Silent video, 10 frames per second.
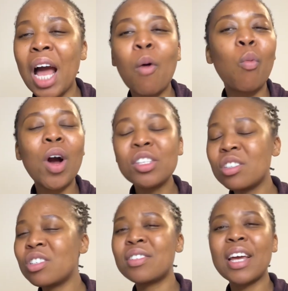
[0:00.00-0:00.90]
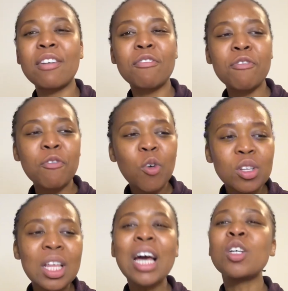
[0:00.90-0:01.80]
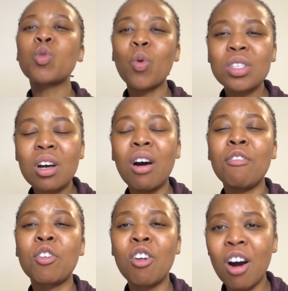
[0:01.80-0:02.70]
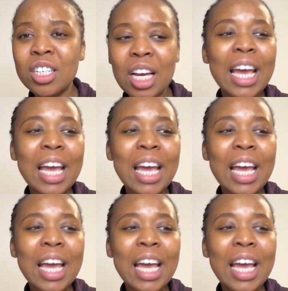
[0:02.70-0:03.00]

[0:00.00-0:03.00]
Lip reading: I want you to stand forth, daughter of God,